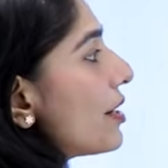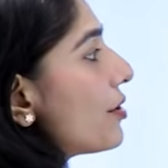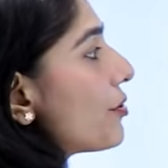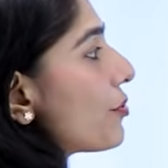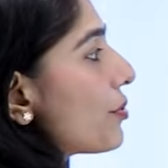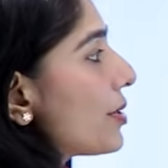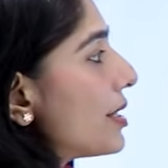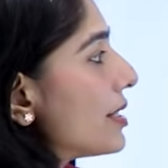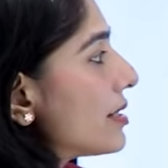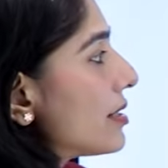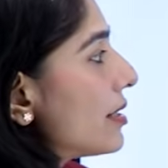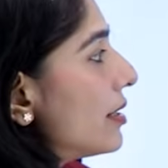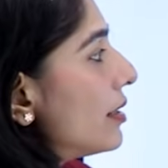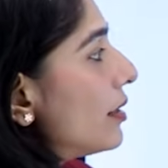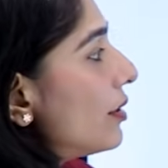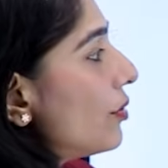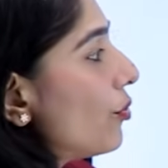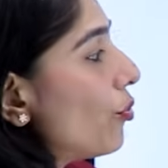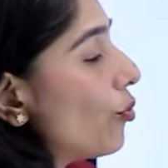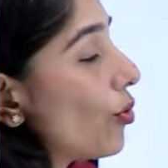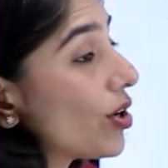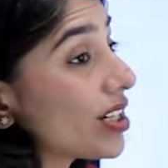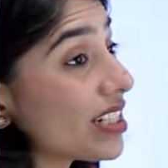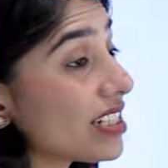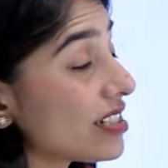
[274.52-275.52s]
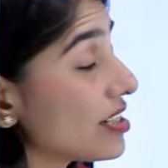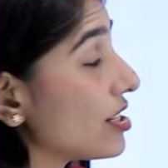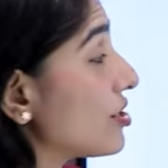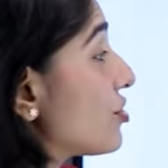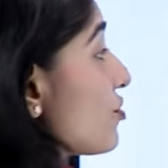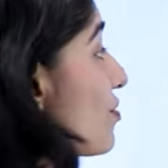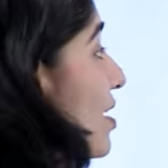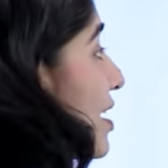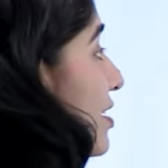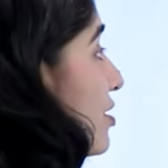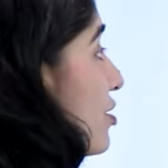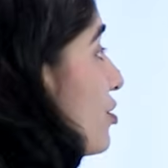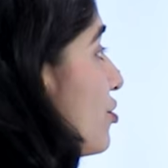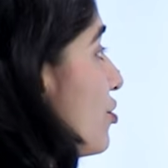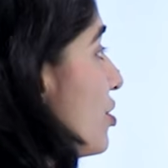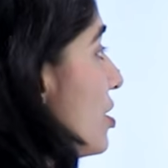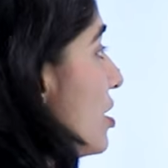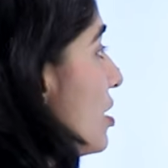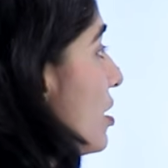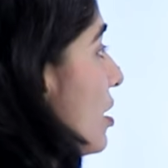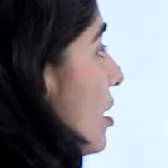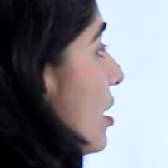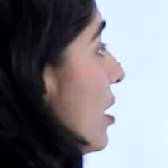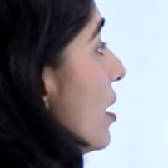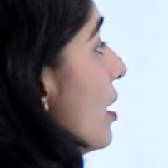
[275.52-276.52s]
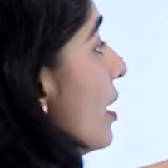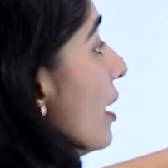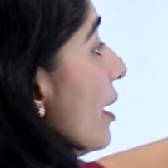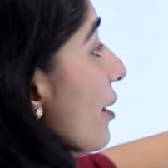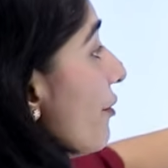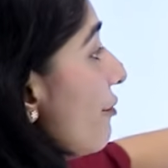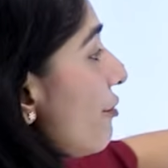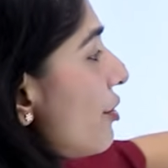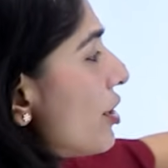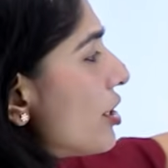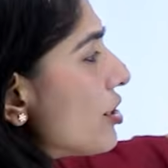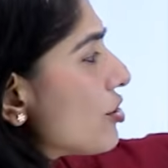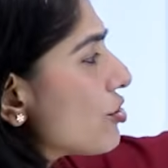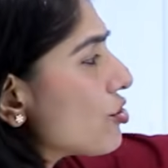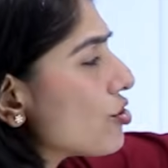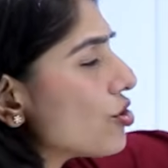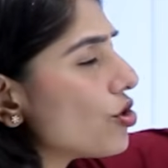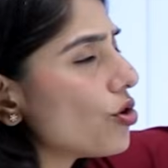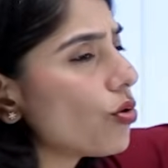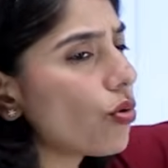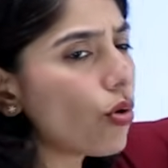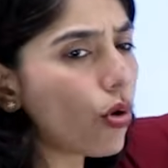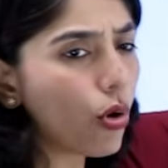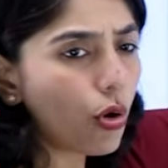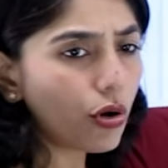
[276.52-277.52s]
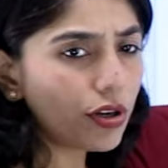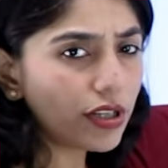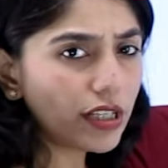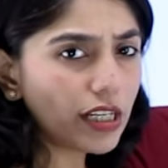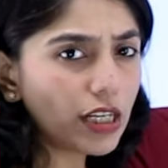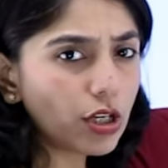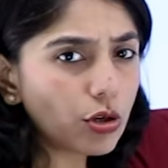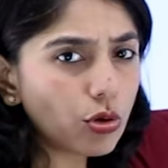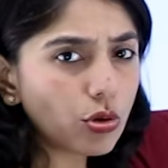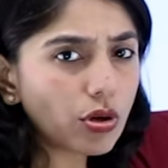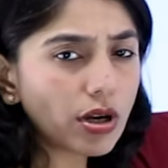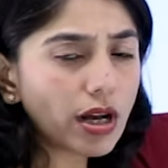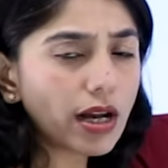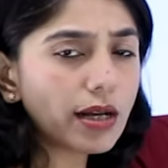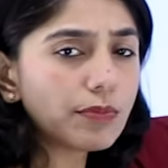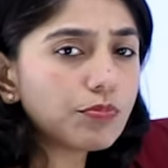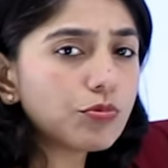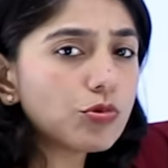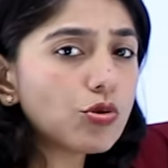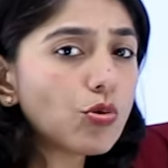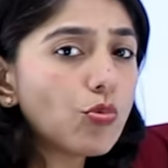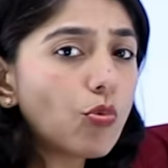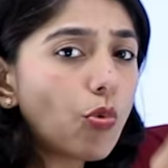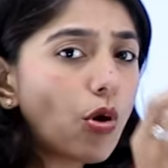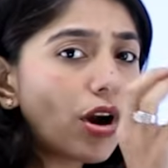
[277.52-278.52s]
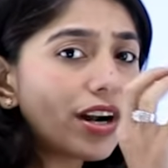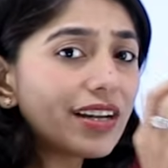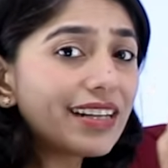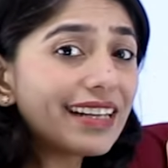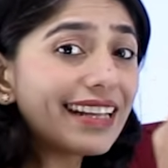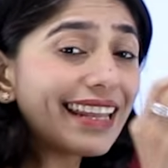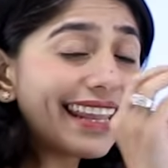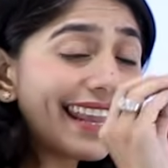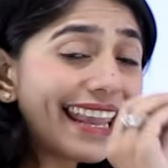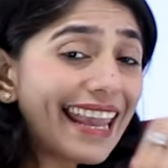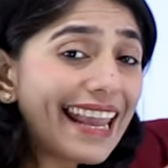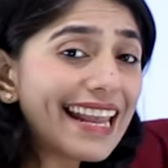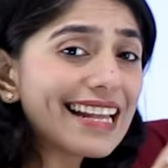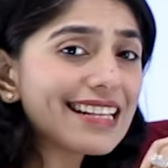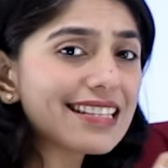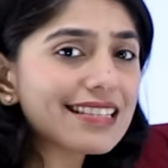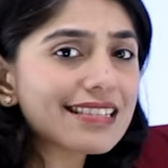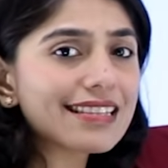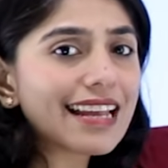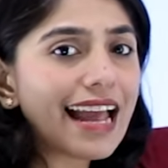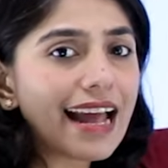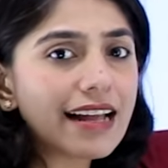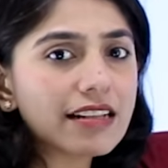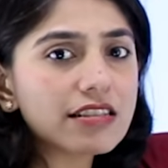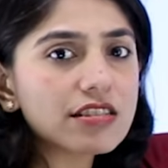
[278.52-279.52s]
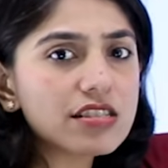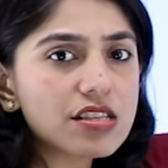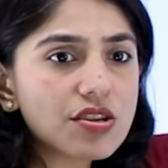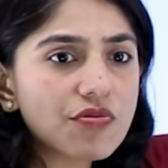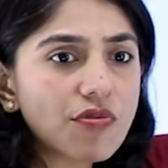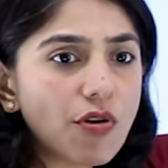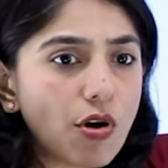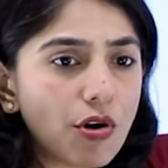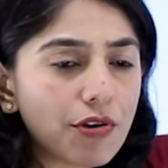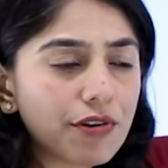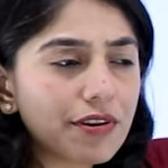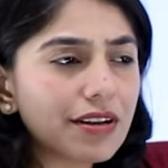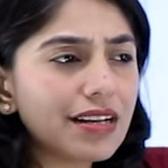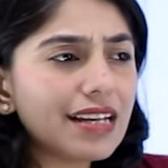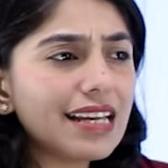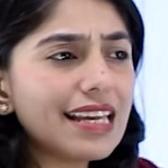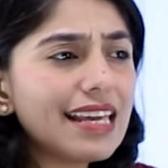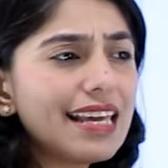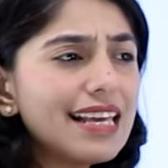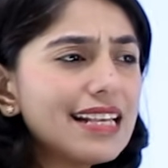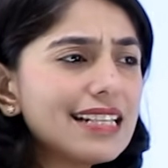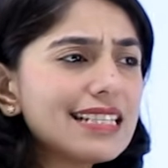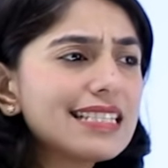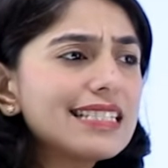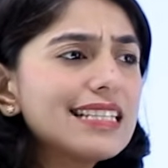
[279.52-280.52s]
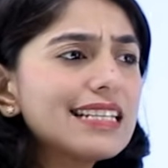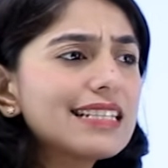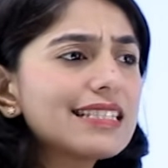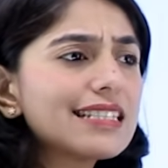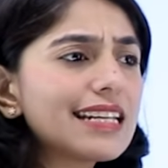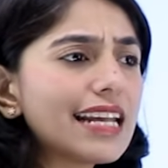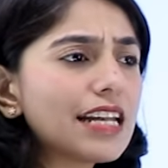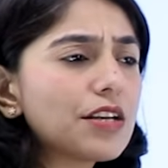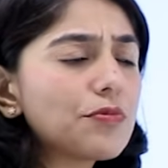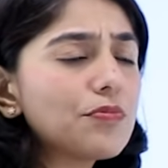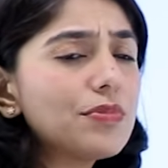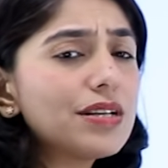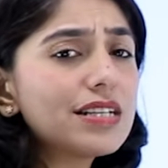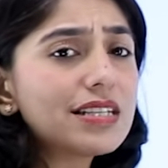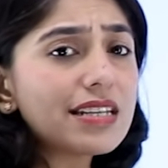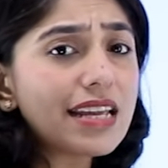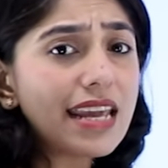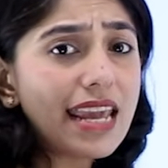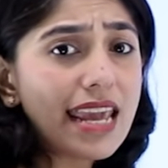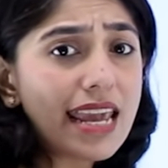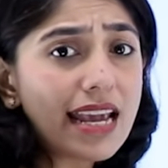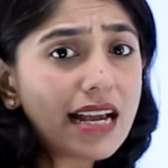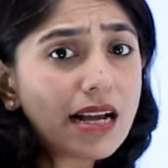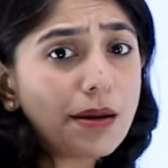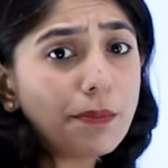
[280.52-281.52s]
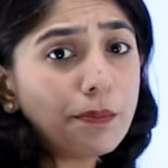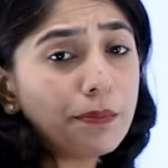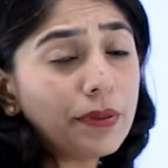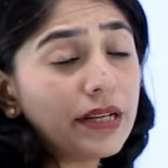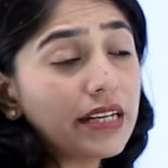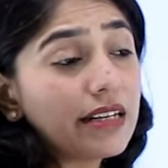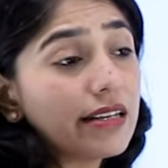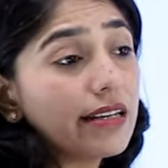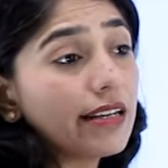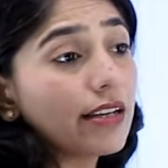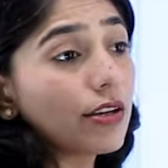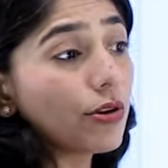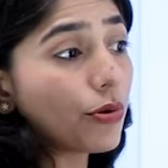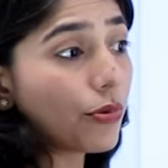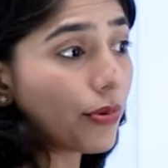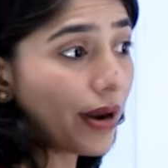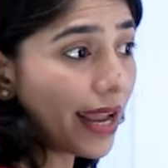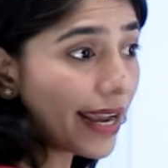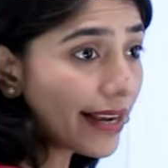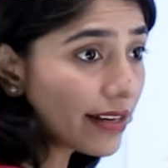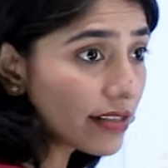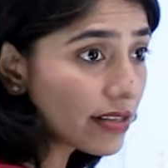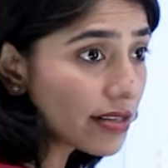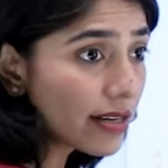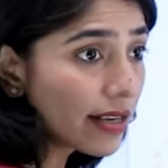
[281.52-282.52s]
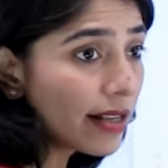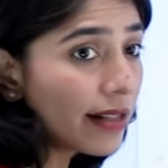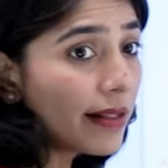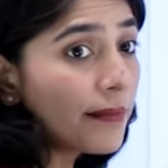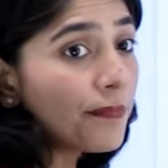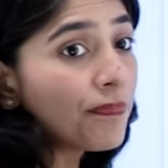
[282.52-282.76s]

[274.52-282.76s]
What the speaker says: and reason, what is the strategy here? First, you only look up to what A stands for. Is the statement A completely correct?